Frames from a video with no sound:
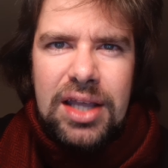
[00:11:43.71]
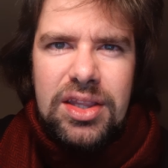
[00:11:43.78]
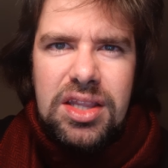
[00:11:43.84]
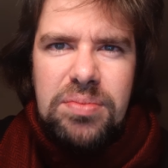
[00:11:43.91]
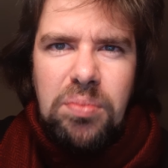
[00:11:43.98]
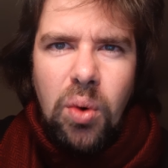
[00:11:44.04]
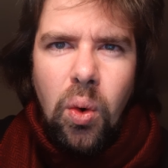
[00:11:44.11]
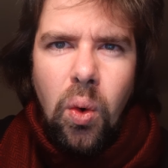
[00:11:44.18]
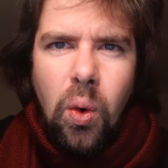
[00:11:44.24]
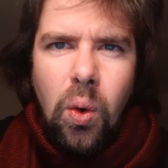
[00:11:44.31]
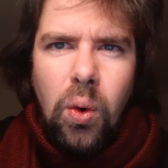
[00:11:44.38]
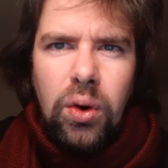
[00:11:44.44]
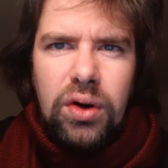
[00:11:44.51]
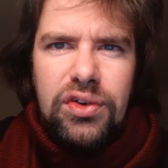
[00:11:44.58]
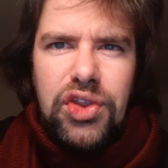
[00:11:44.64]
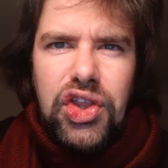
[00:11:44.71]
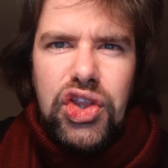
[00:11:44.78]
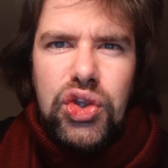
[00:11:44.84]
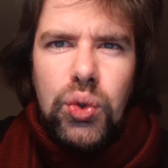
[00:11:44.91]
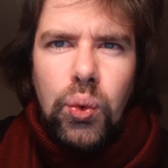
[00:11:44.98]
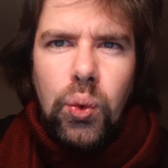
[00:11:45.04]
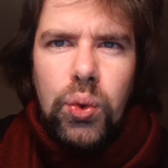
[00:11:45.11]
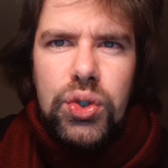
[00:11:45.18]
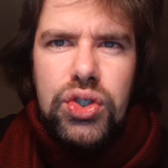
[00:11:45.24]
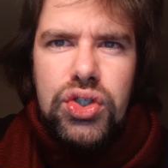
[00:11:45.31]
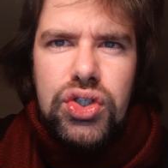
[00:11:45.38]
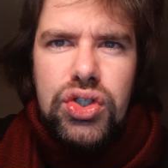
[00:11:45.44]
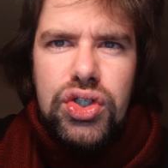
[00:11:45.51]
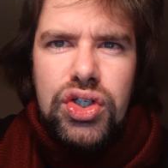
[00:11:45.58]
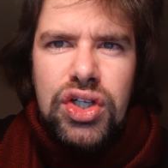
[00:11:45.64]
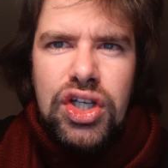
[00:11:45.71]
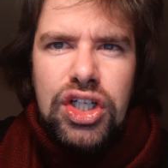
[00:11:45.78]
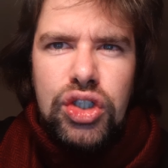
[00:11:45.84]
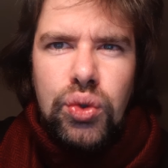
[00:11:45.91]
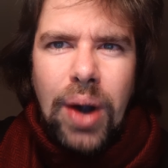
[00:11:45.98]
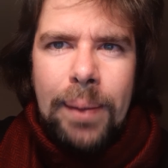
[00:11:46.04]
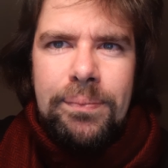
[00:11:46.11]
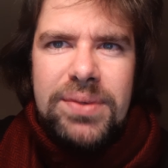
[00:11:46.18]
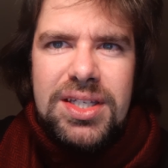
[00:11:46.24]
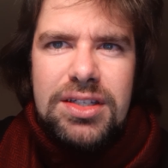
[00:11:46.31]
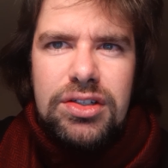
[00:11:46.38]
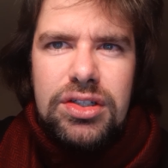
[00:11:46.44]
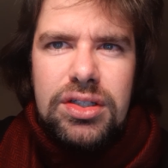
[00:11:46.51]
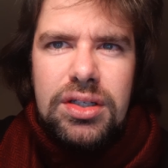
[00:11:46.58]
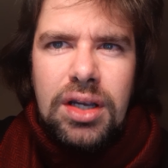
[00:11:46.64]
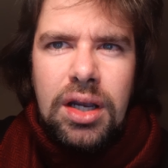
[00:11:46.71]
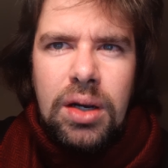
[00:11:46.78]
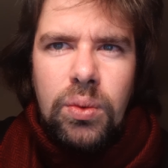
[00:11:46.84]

that more of thought crept